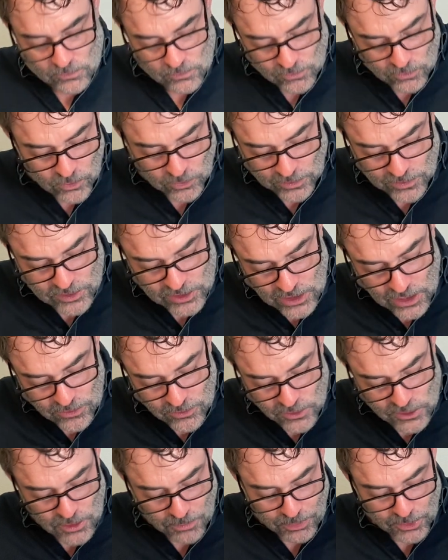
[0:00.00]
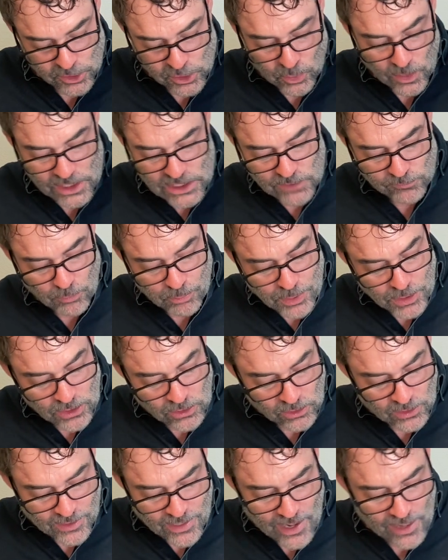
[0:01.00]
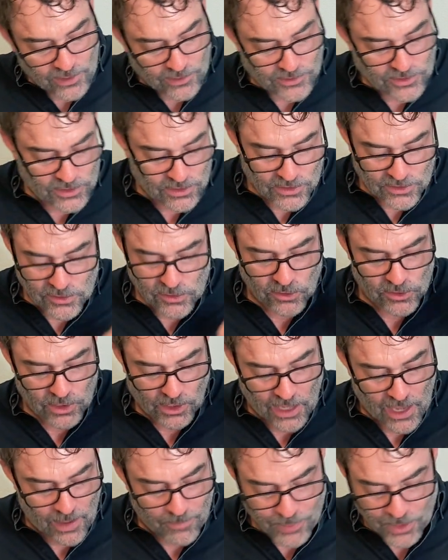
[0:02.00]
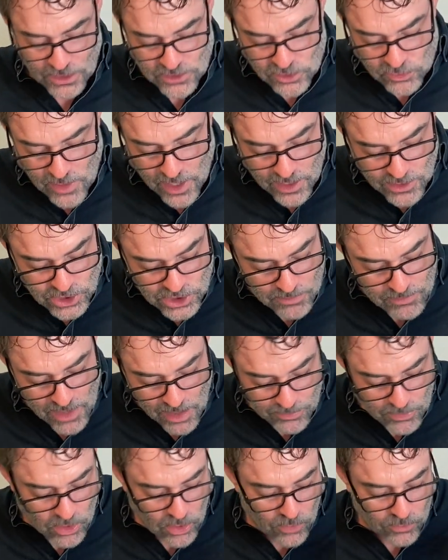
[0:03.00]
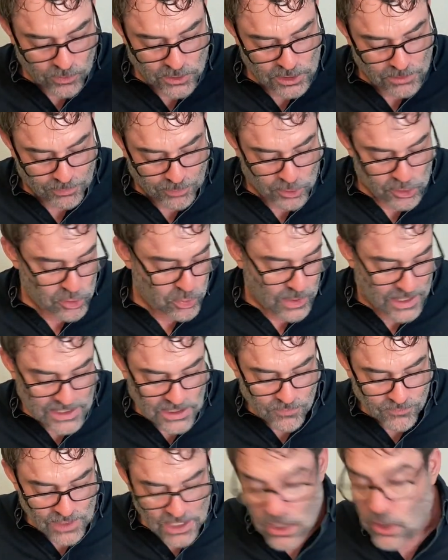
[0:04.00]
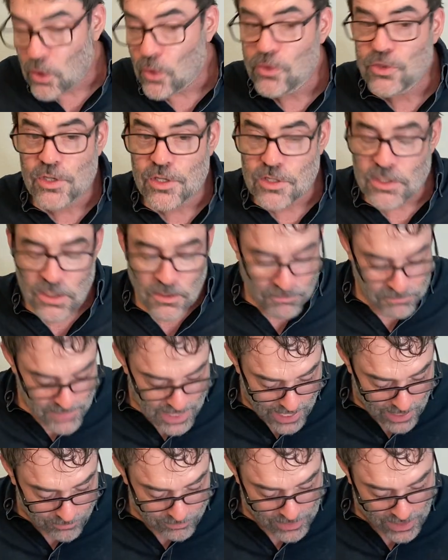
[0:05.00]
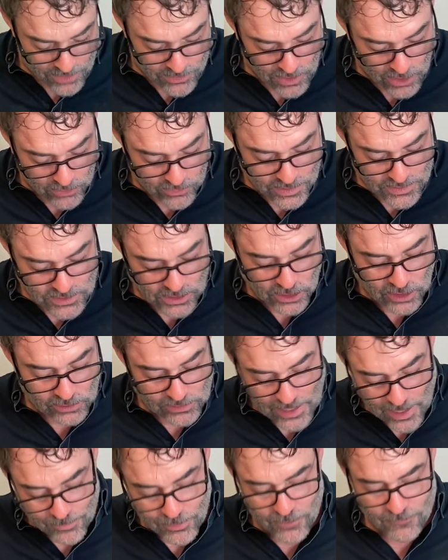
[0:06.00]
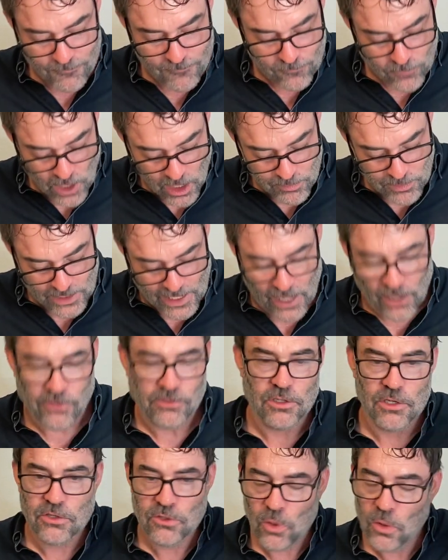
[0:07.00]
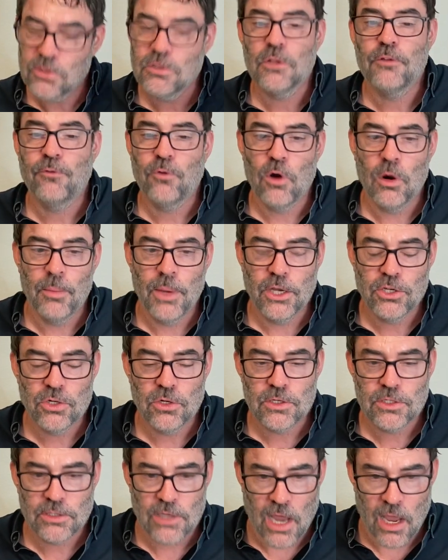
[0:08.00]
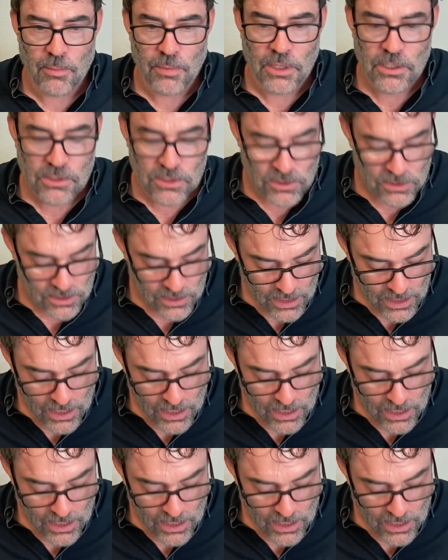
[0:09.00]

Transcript: you can see there's the persuasive appeal analysis, there's a campaign strategy memo, there's a persuasive ecosystem map, and there is a collaborative frame analysis. Those are the 4 major assignments.